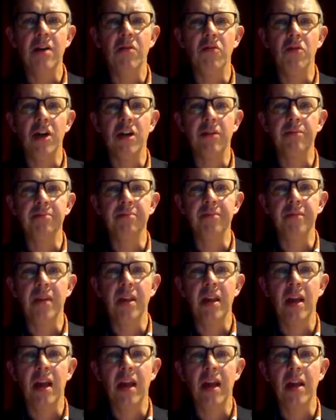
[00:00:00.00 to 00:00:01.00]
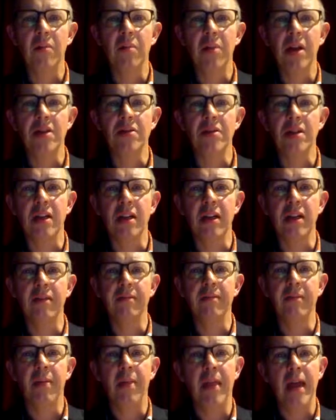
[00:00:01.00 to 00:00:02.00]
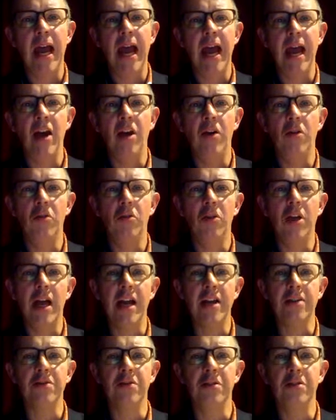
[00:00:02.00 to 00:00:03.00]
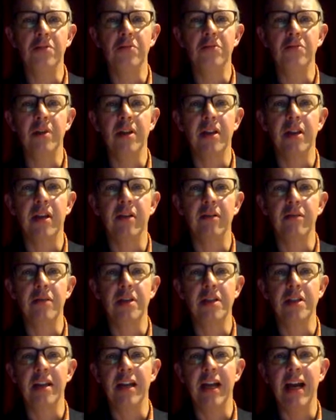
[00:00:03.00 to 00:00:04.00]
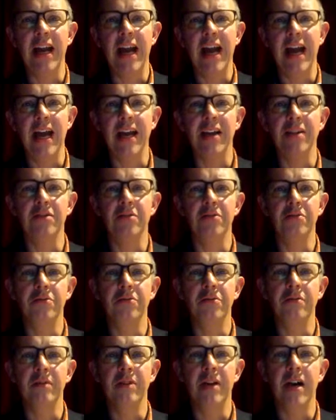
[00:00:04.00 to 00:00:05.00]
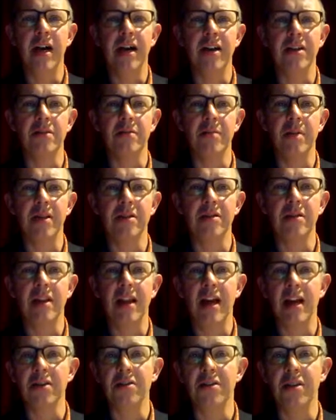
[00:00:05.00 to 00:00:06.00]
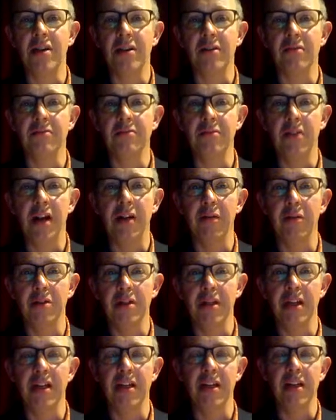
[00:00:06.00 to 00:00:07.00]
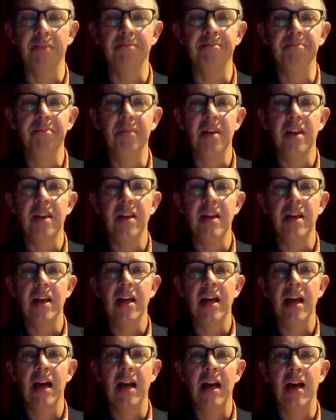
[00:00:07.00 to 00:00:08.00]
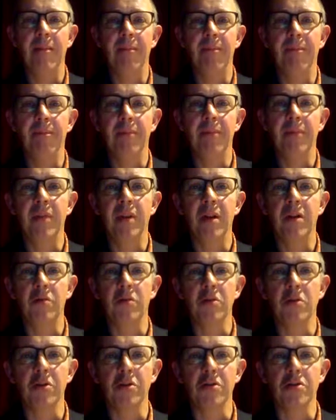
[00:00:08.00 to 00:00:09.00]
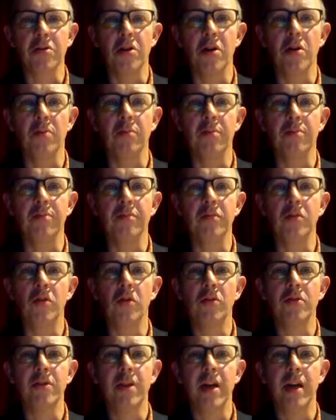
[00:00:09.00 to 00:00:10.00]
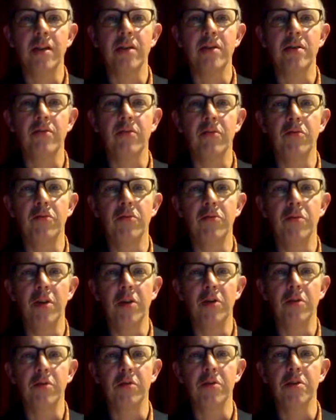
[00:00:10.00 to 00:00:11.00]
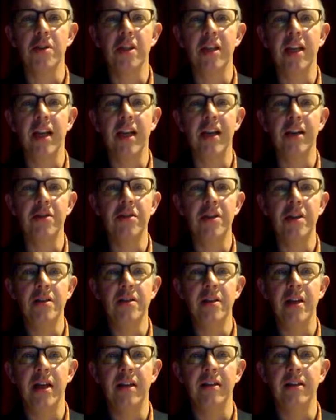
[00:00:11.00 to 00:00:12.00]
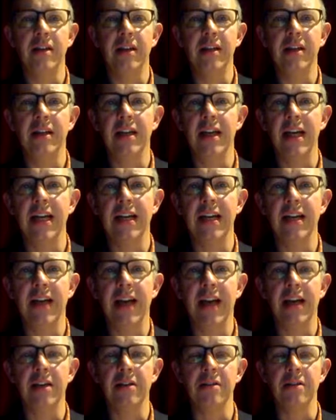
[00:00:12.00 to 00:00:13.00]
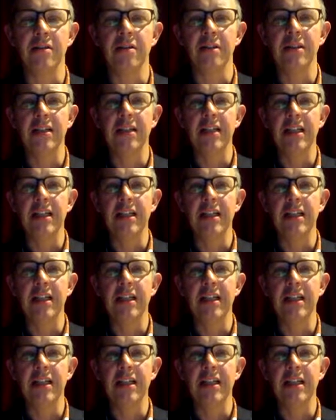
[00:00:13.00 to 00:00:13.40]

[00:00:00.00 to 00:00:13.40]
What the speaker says: Well, basically all has to do with a visit I had to ISMS last year when I was in India. There were some contacts through a university that I teached at in the Netherlands,